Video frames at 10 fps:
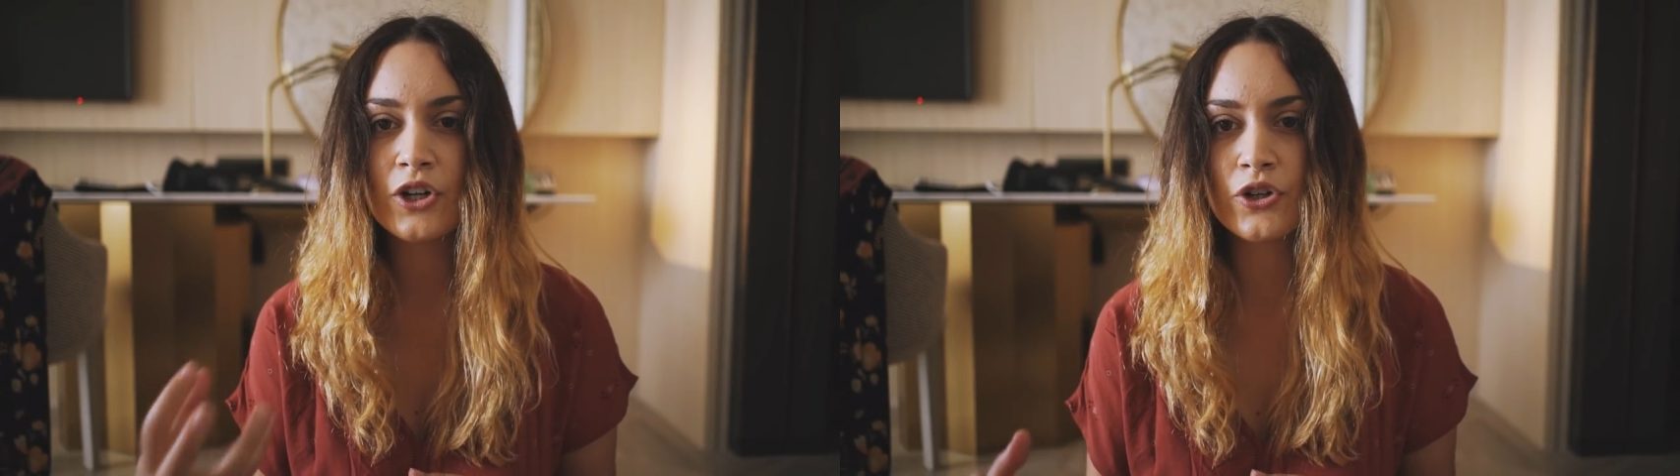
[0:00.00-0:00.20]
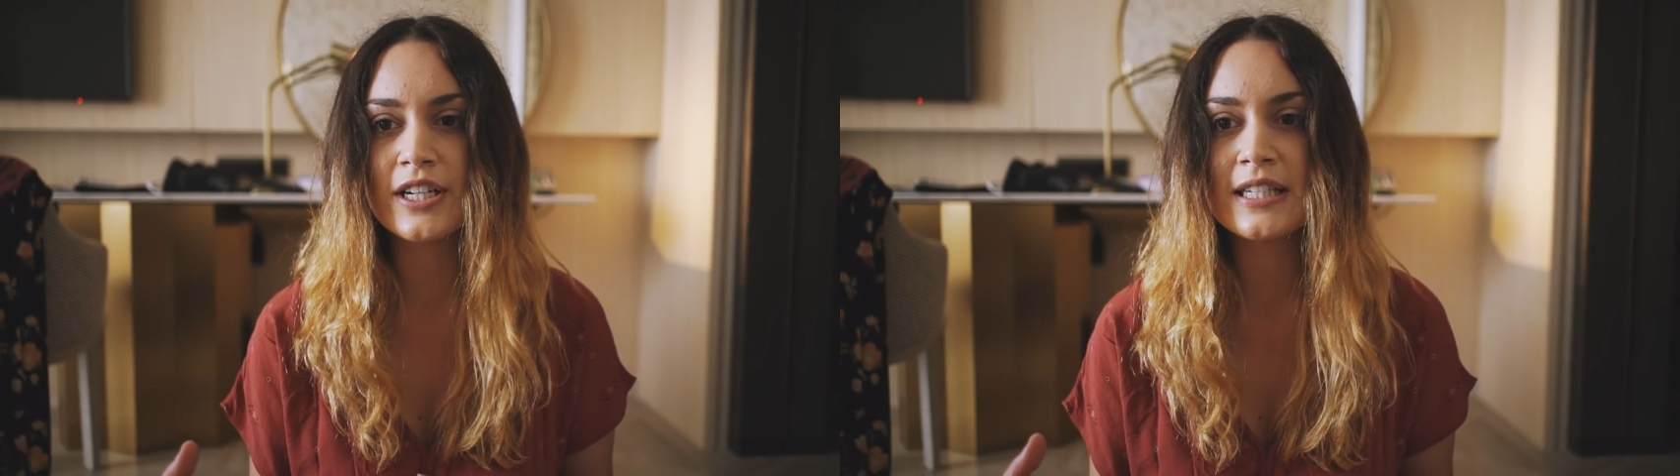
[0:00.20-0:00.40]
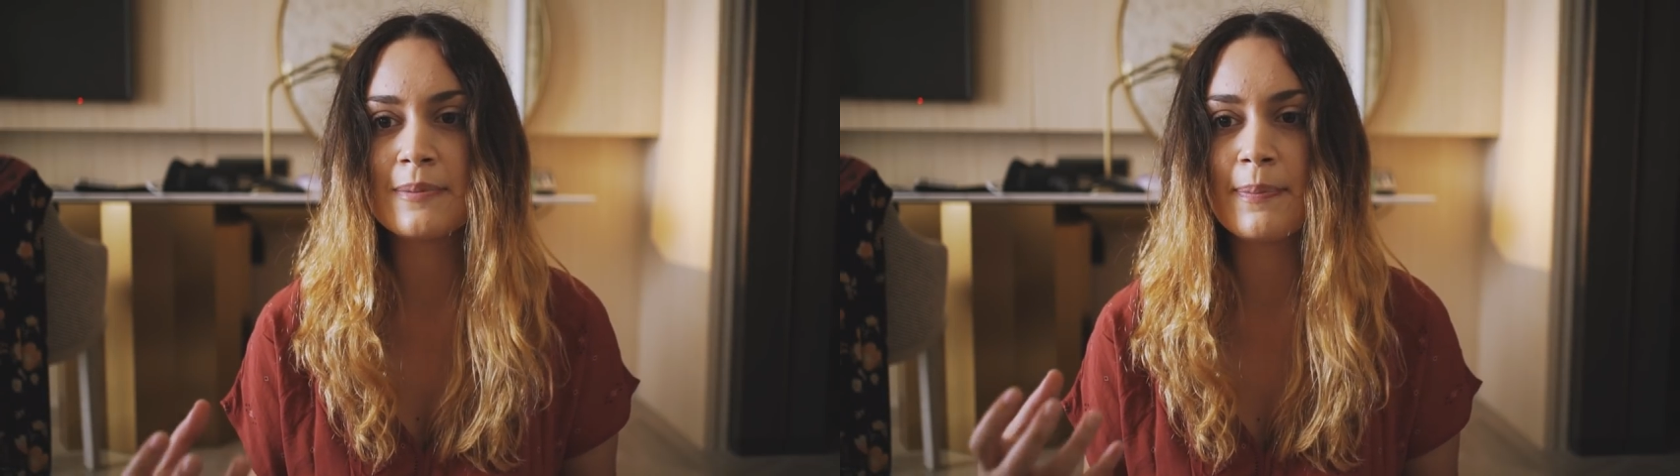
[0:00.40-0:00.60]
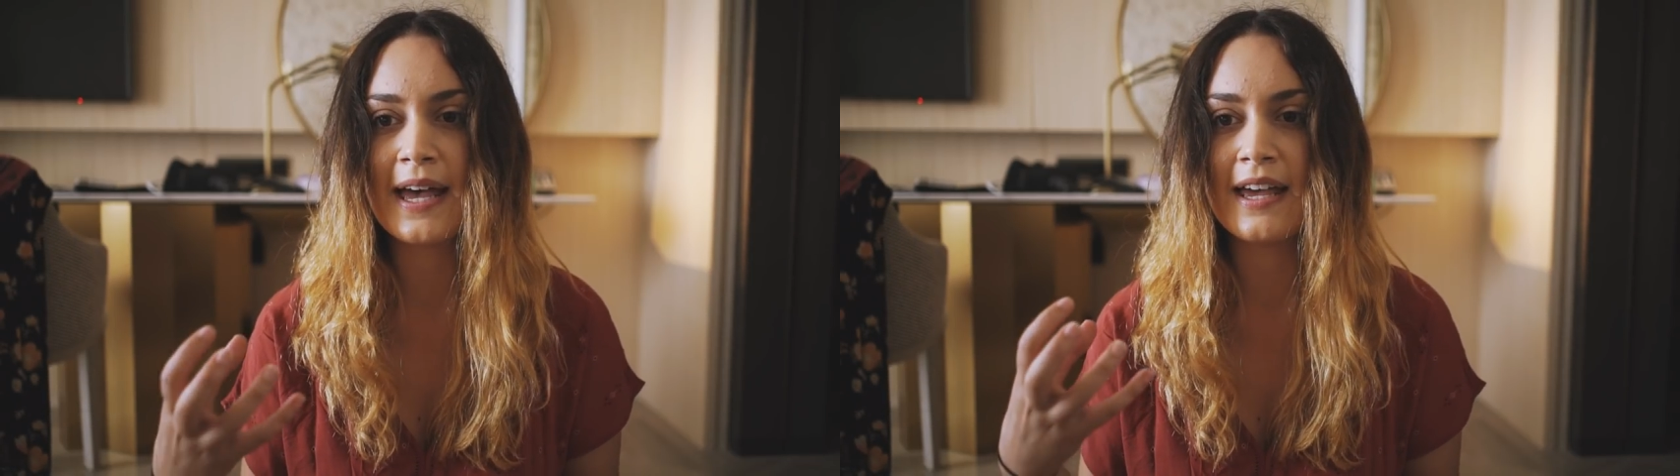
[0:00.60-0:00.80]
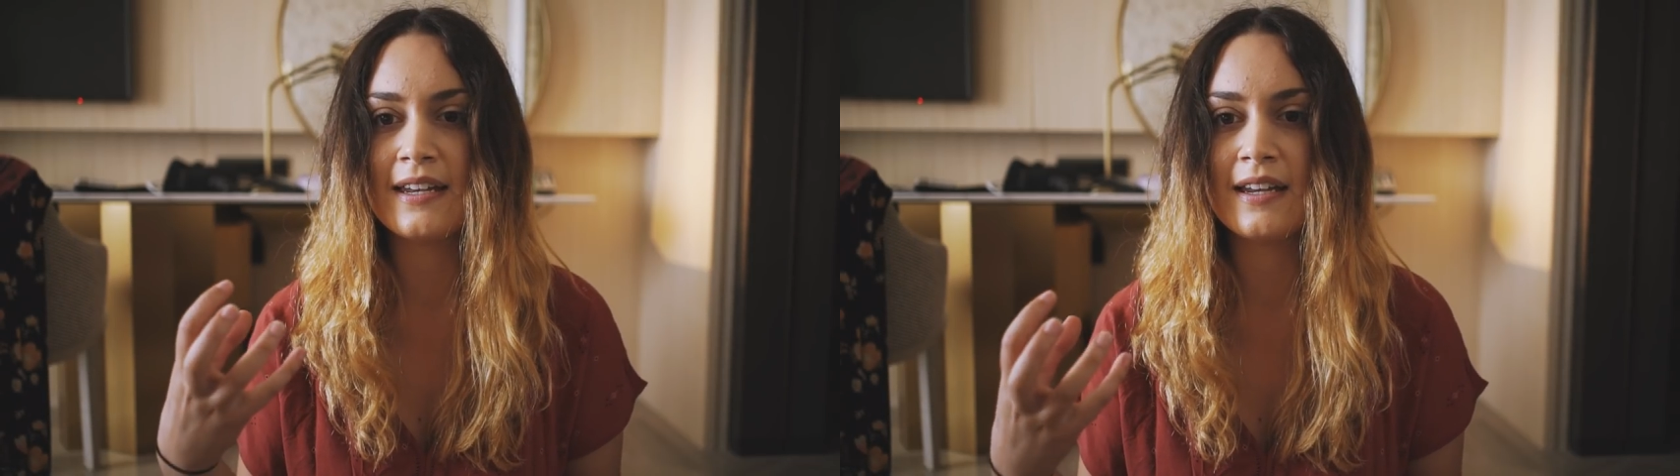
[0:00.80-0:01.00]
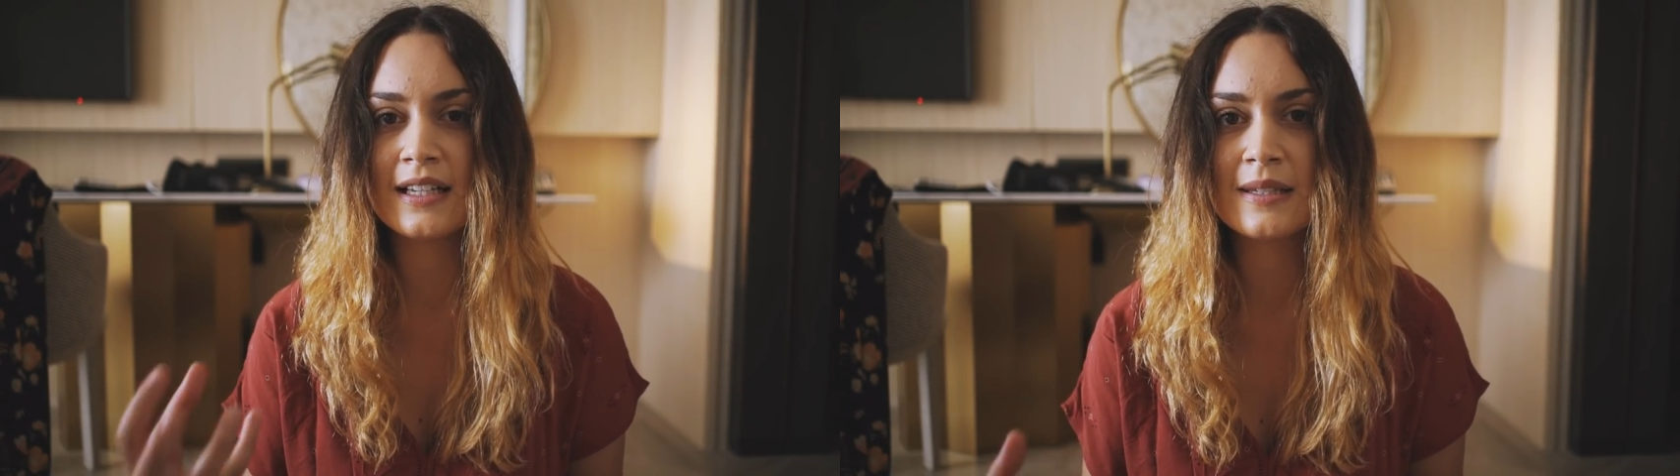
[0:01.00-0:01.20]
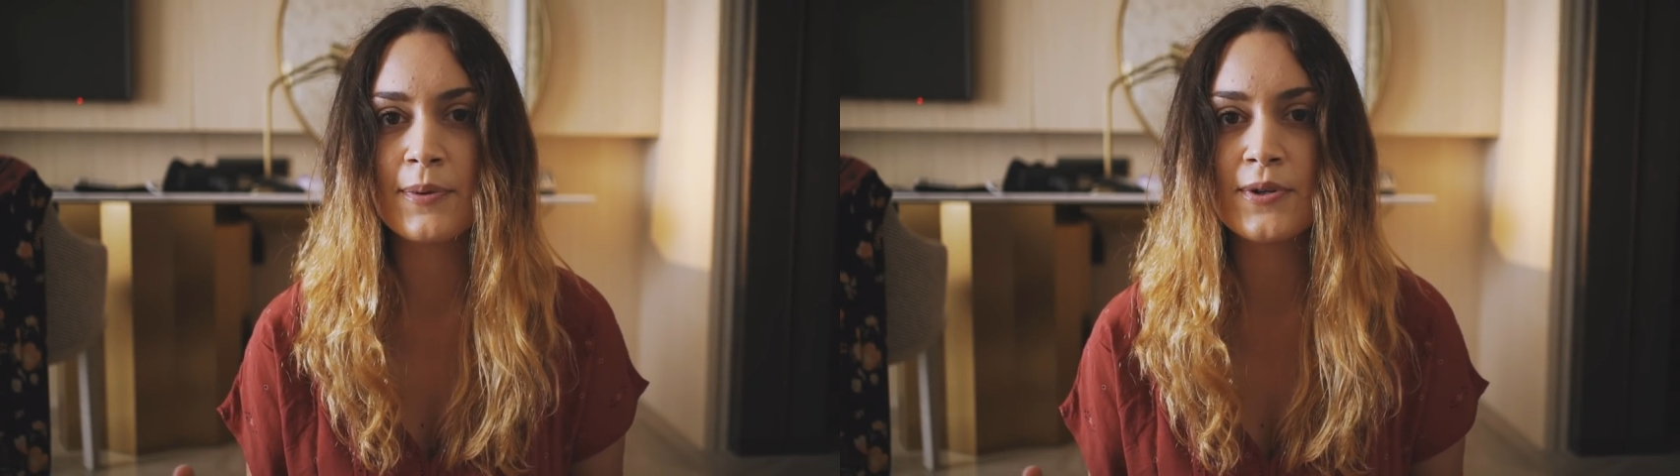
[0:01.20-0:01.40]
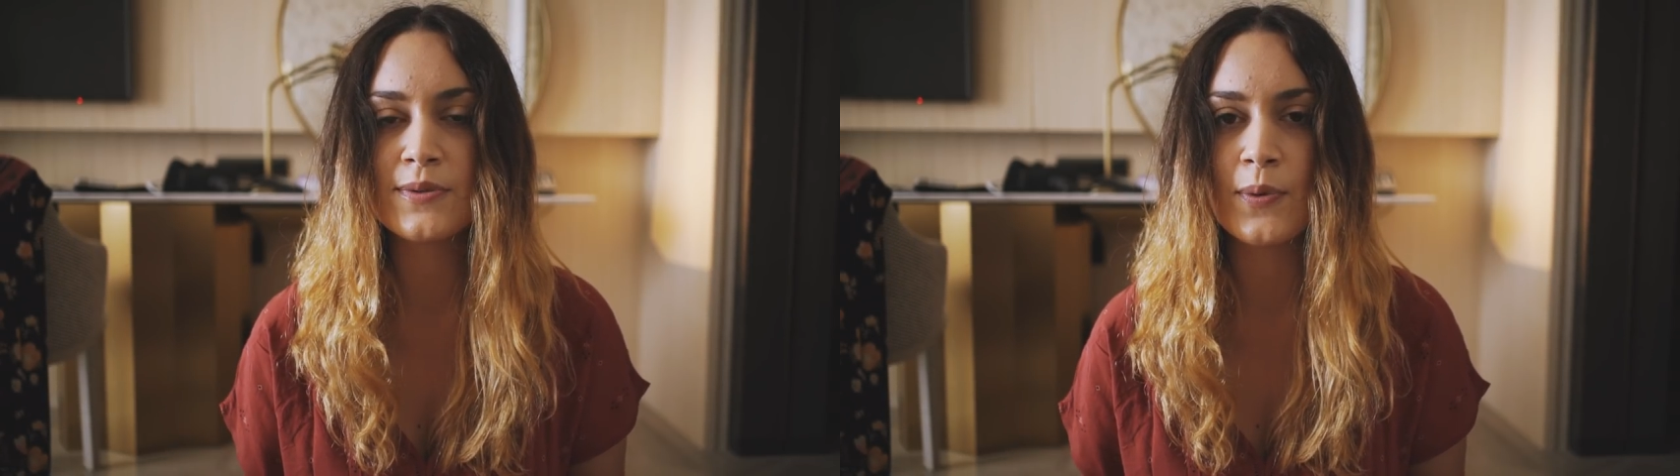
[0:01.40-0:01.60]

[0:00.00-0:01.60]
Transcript: crisp and exposed